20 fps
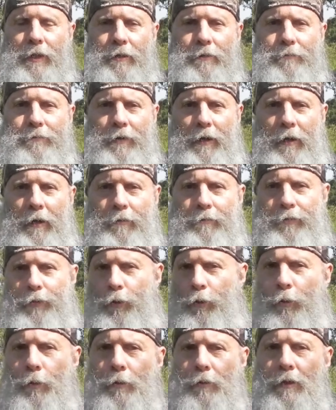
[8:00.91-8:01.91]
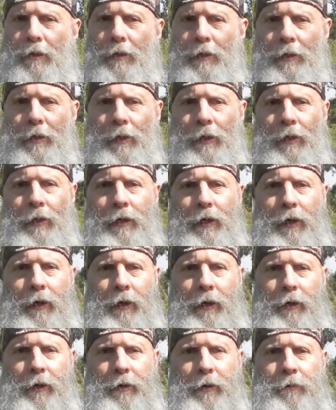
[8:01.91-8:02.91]
of of Jung,
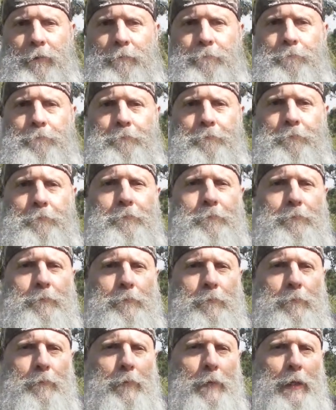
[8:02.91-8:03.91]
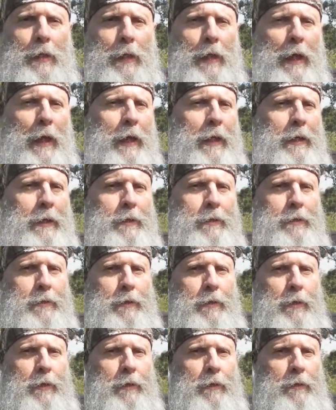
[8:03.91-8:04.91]
um, and
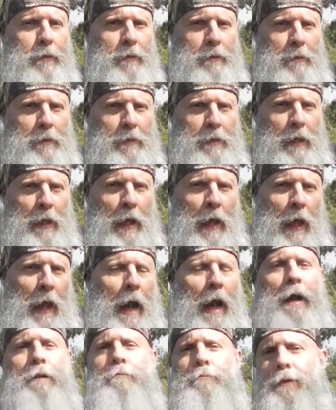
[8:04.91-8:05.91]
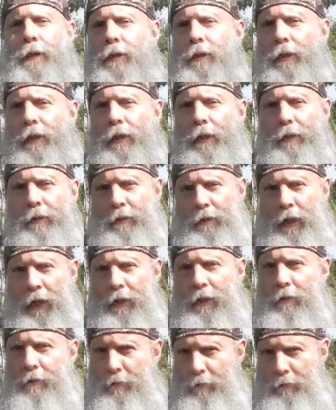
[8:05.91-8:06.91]
uh, and really
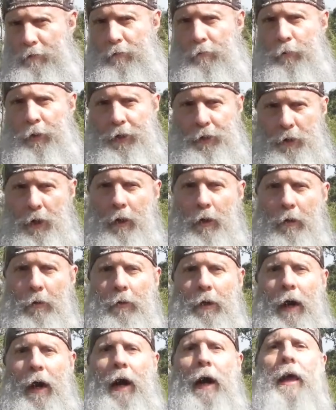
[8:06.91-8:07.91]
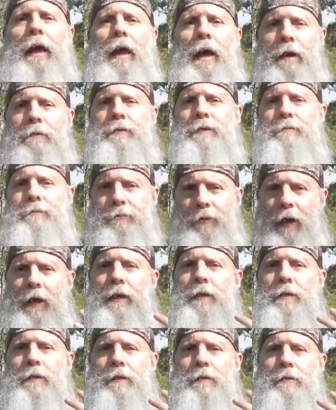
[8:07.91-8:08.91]
like we know I have
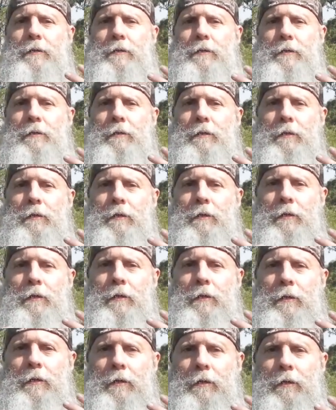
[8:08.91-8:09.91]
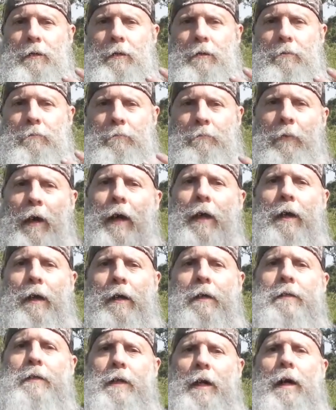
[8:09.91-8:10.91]
invited my
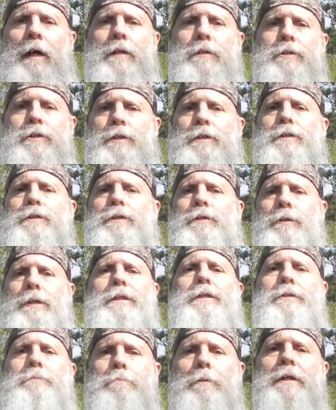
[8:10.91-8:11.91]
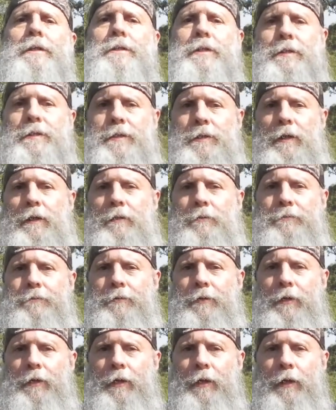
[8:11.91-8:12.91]
unconscious to express
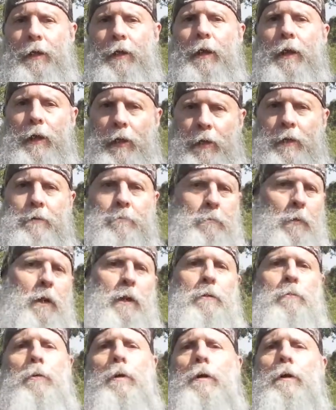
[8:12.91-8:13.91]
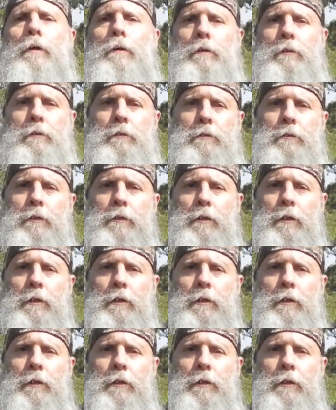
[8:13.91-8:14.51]
itself in my world.